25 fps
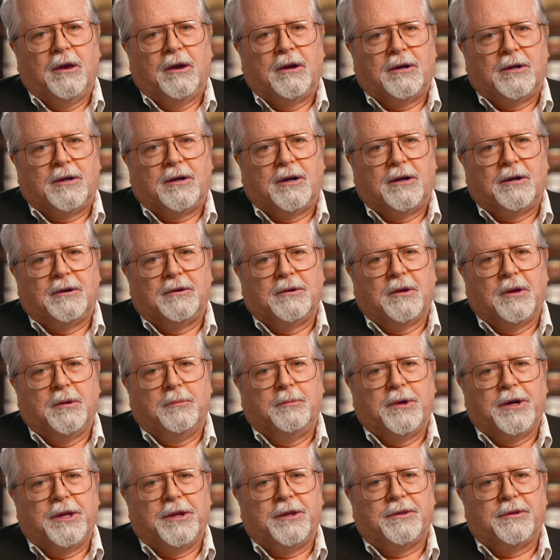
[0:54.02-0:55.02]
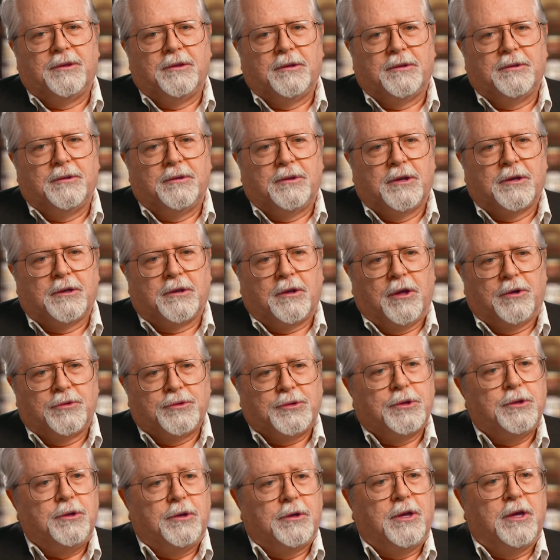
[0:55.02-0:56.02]
But the
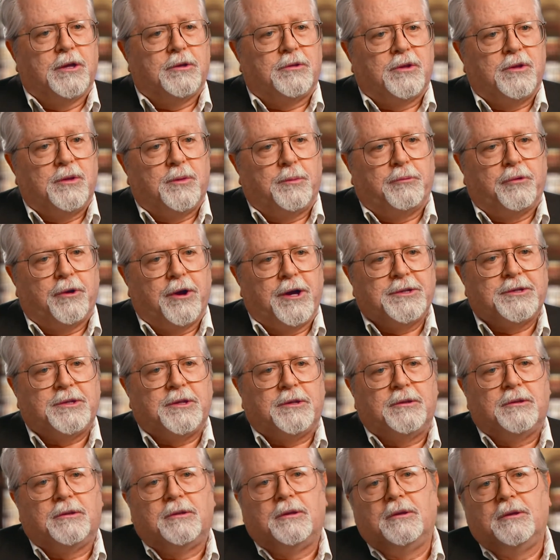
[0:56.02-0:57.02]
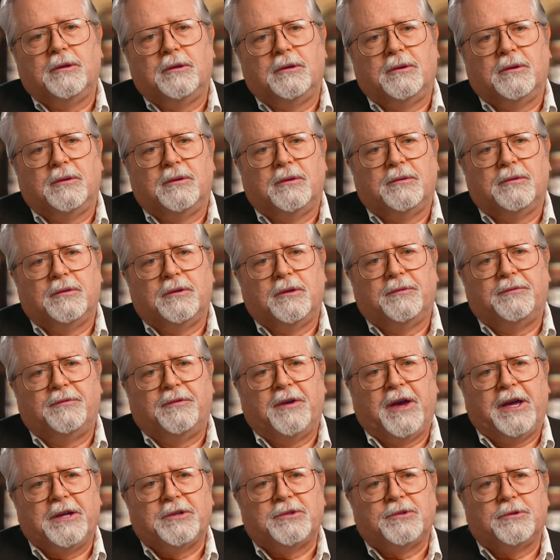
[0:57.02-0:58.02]
closer you get to the present, the
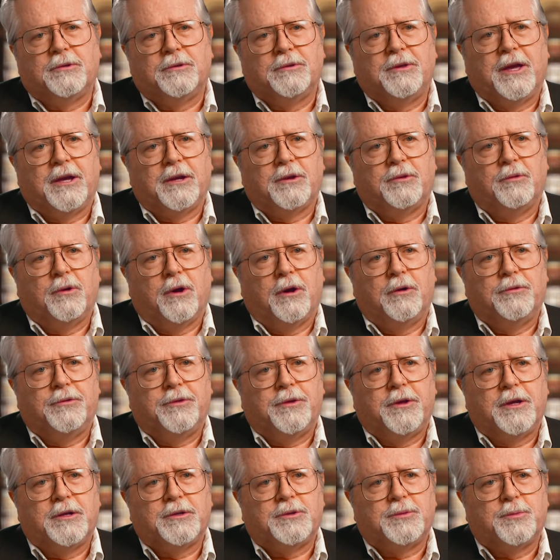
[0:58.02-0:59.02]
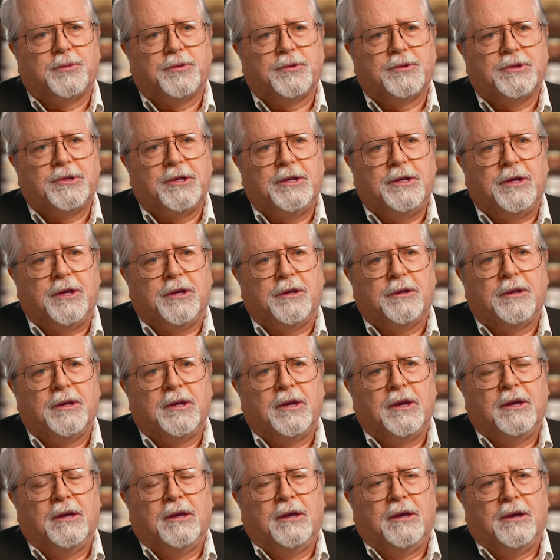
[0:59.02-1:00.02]
faster that growth has proceeded,
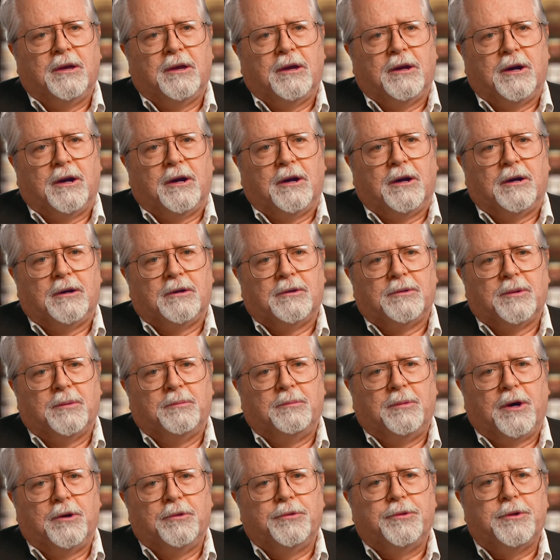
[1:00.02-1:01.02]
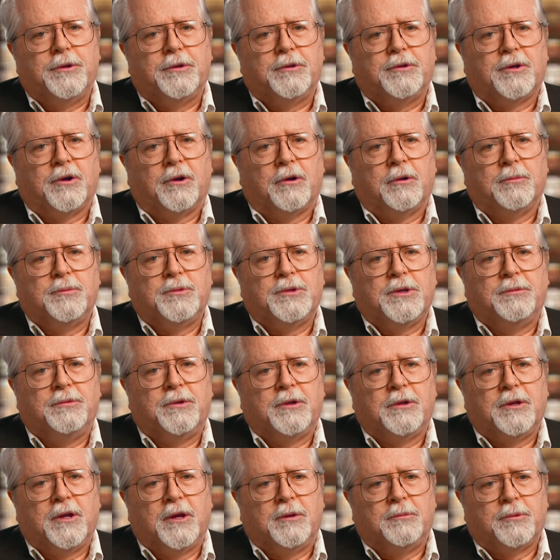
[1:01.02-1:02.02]
both in terms of
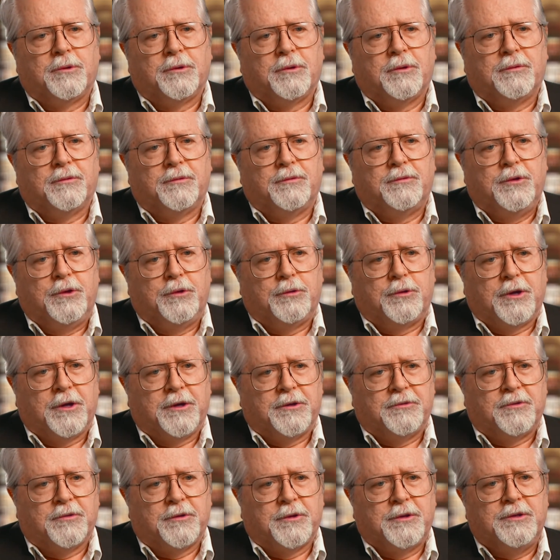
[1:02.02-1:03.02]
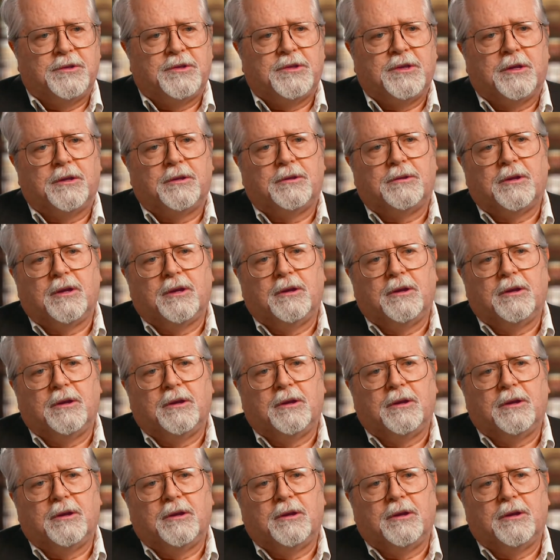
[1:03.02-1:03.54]
the number of new countries that